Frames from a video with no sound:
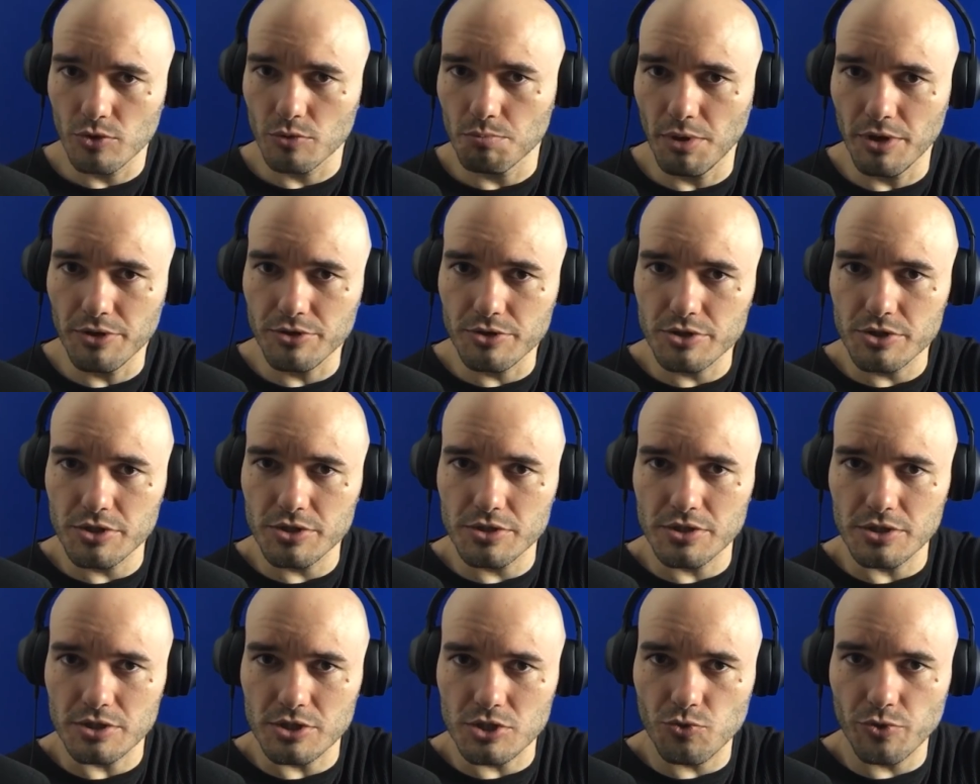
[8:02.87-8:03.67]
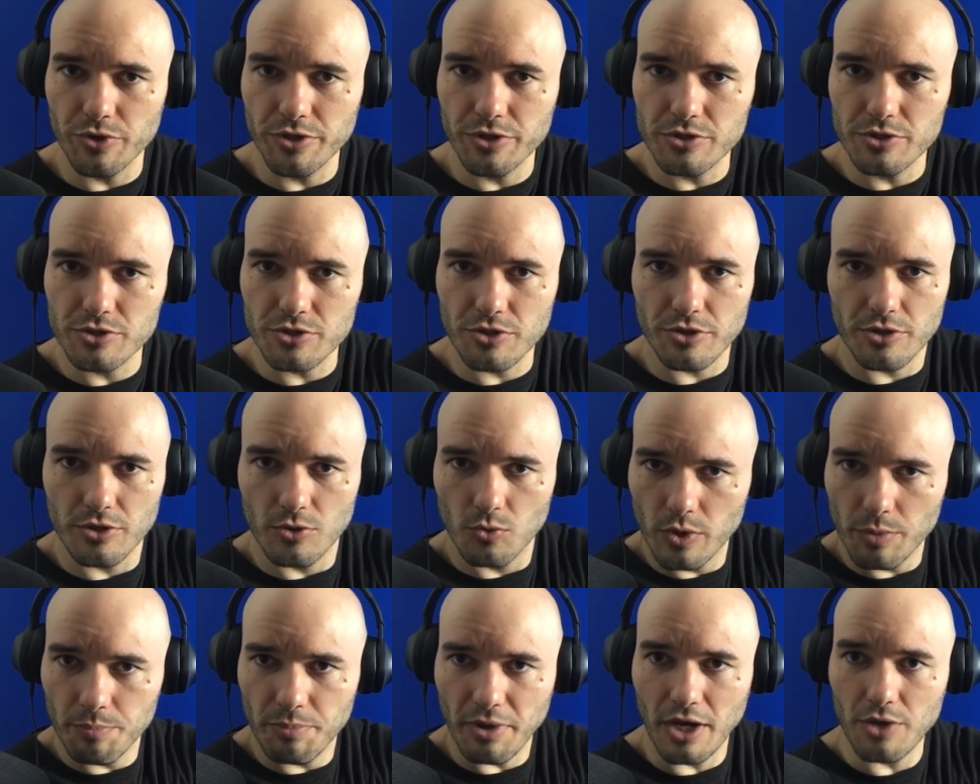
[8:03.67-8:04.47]
punches, the strings are going to
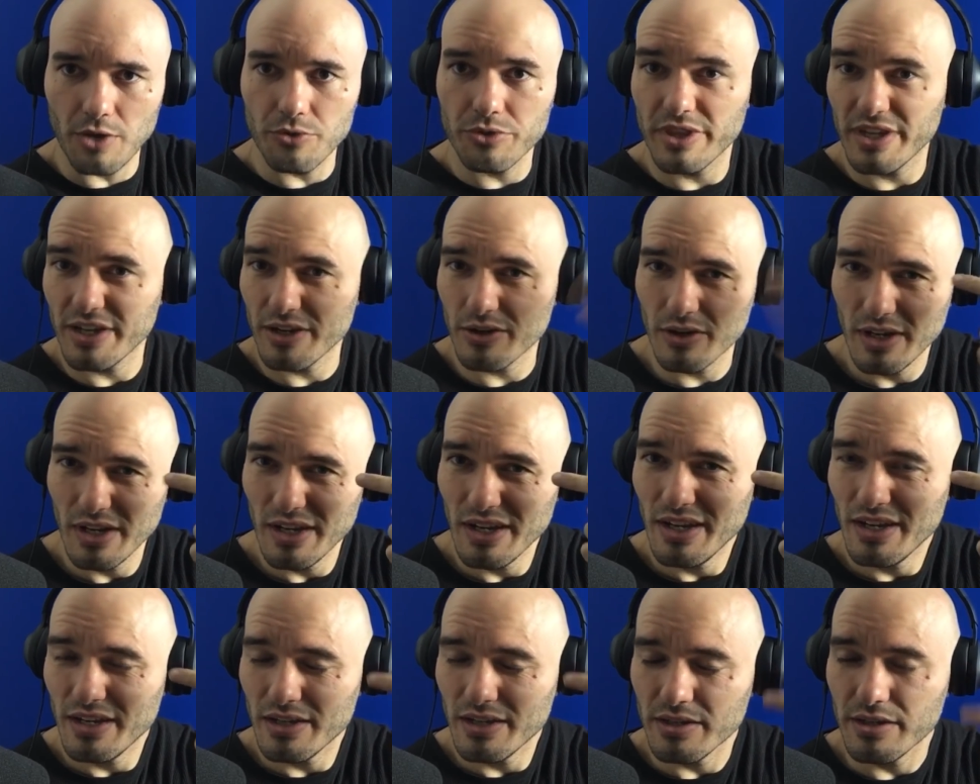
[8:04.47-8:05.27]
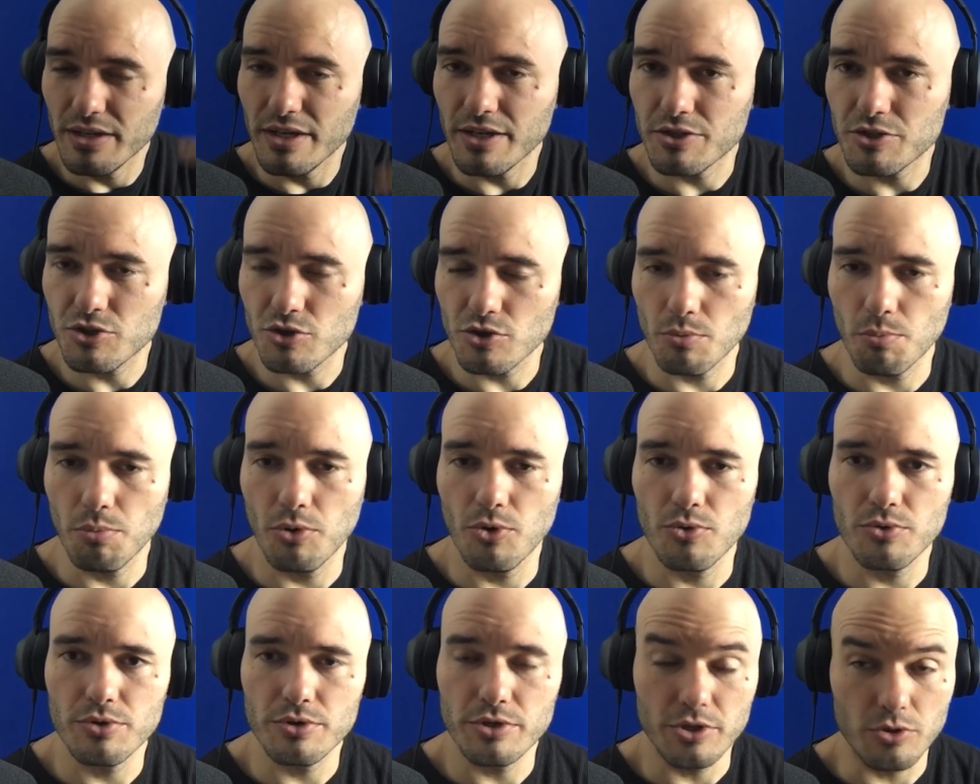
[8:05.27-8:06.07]
whip out there, get your
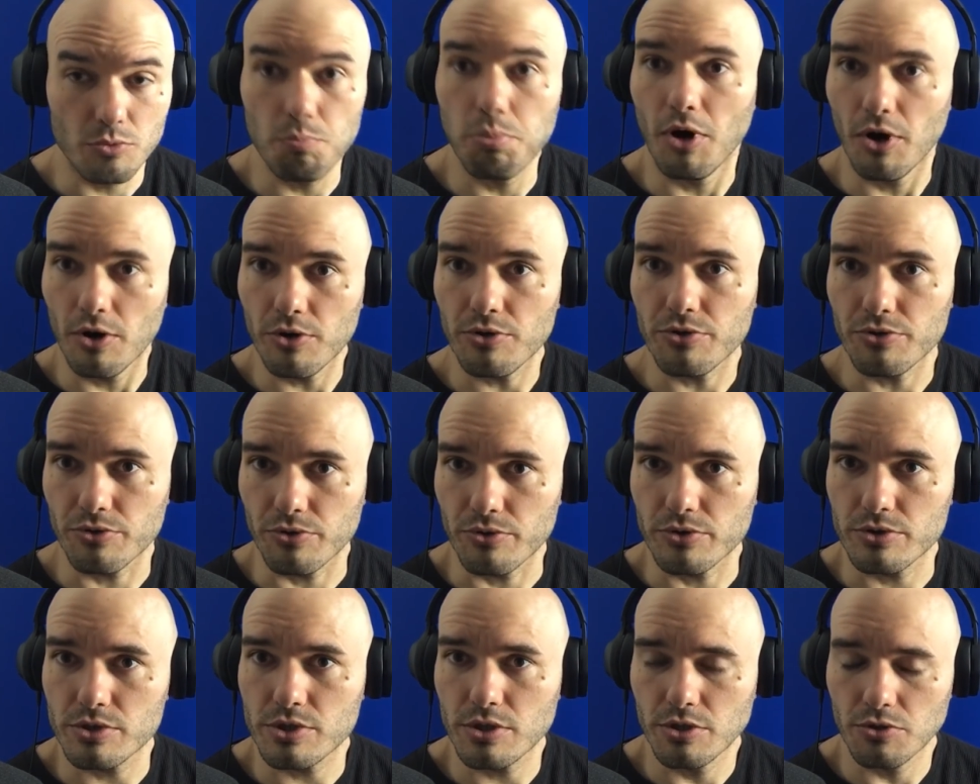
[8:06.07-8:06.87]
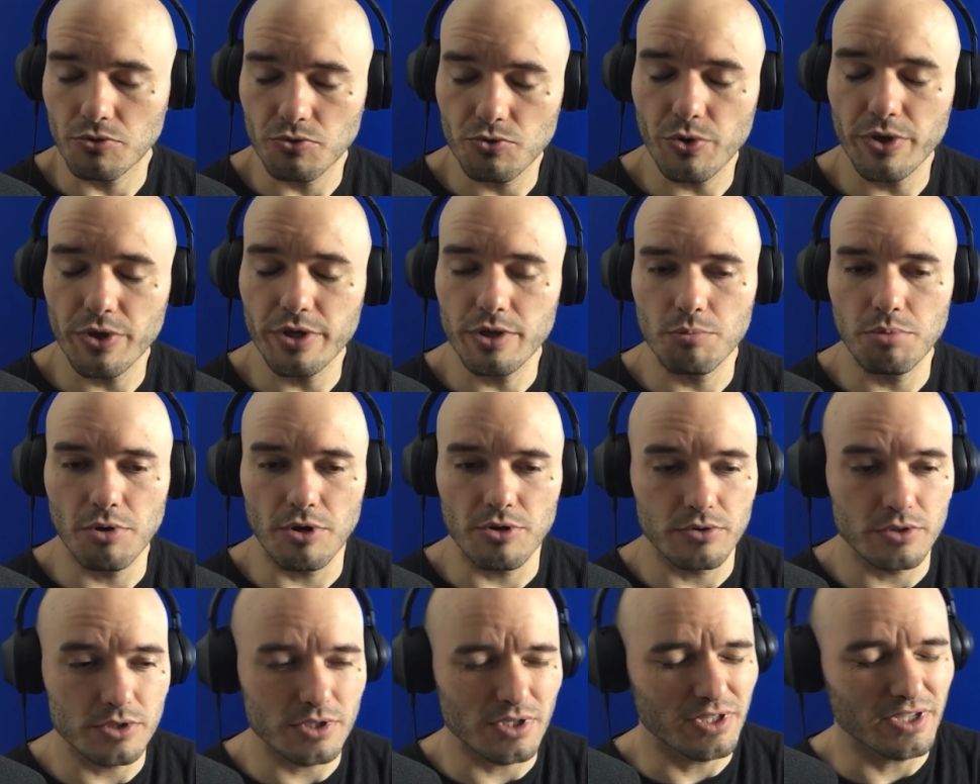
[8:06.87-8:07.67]
opponent, your training
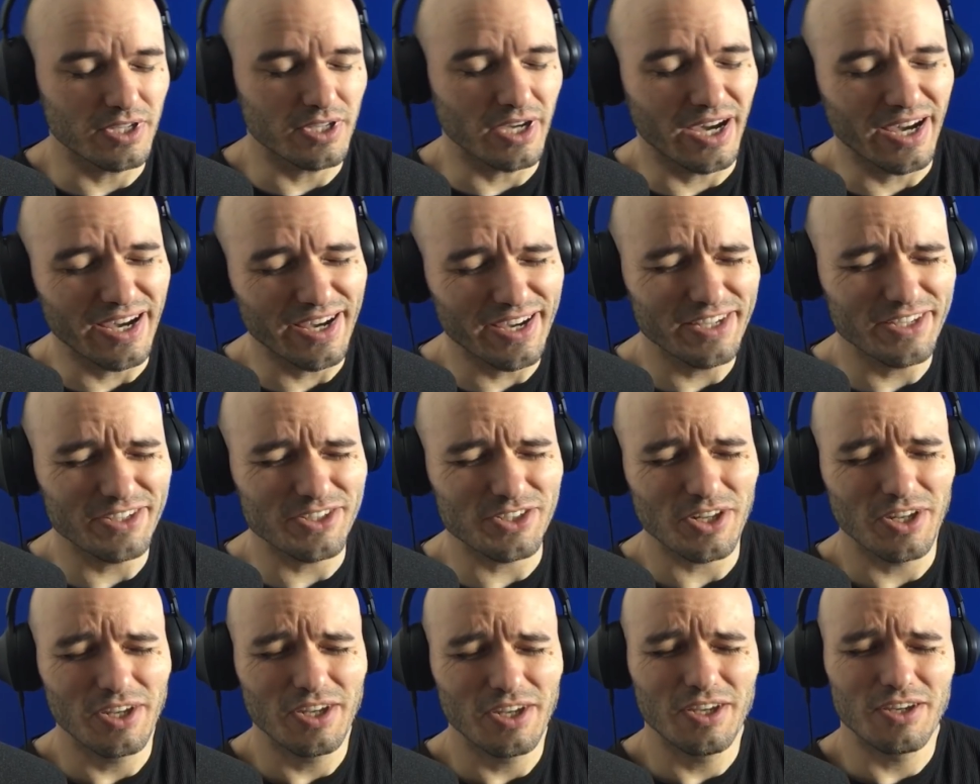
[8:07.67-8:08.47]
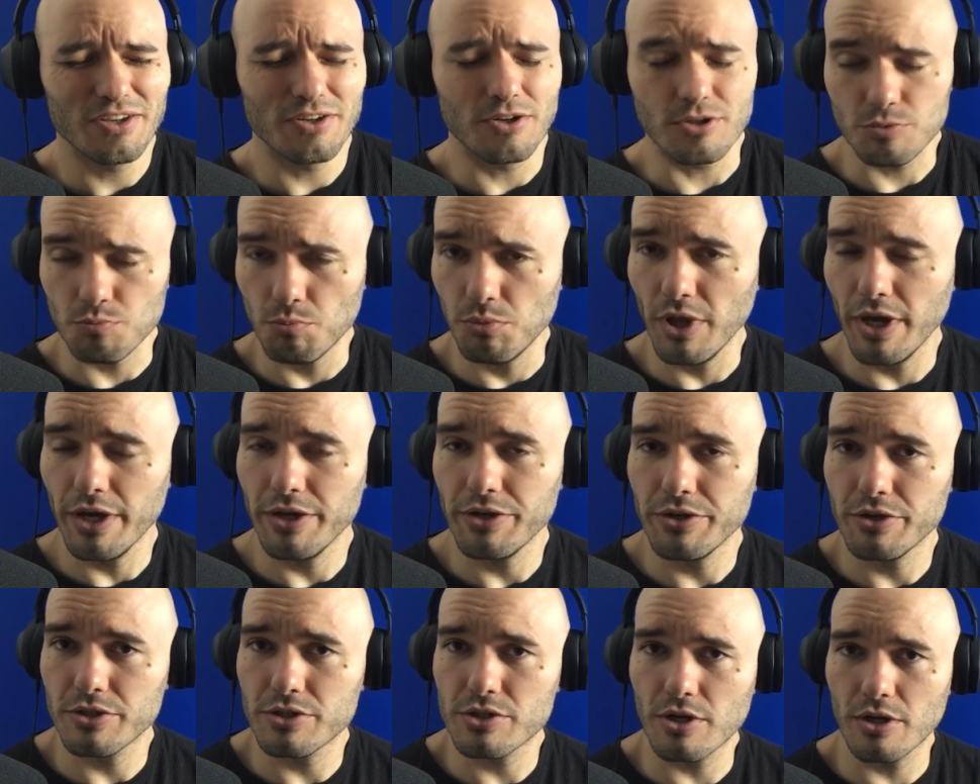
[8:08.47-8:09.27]
partners in the eyes, cause
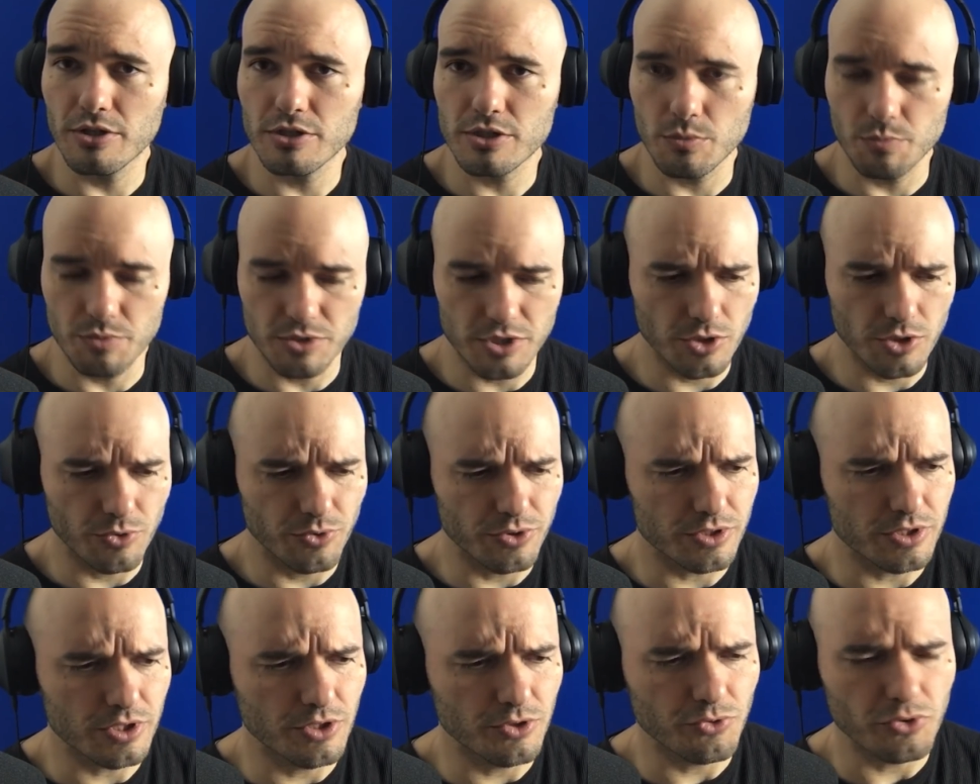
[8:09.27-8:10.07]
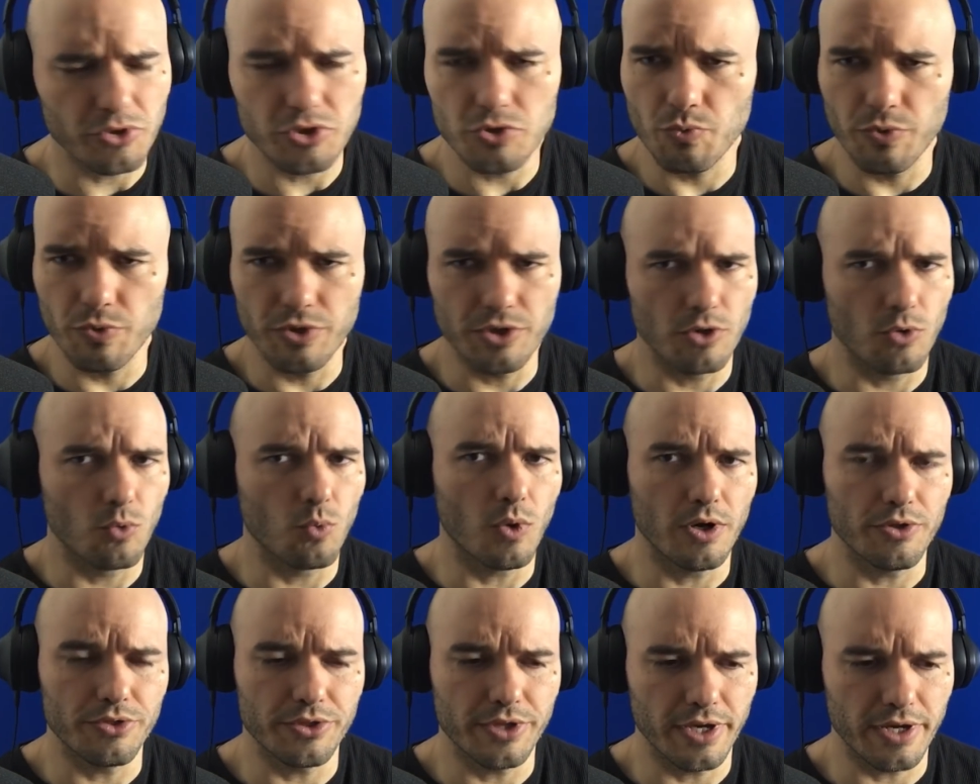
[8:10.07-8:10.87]
blindness, cause some serious injuries. We don't
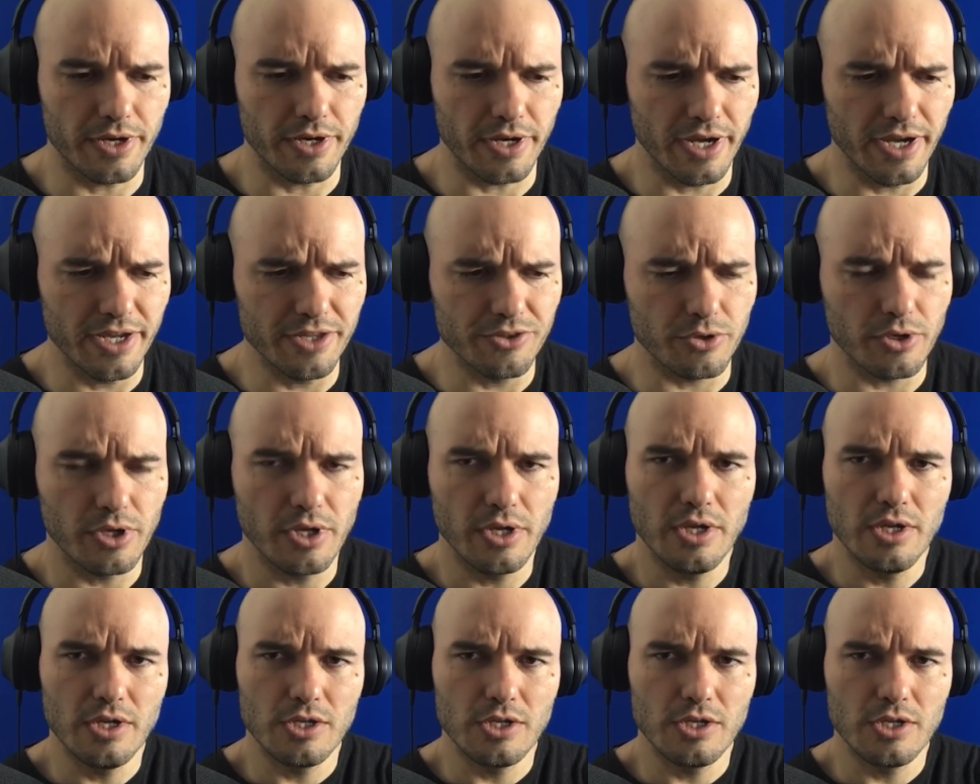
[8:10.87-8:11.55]
want that either.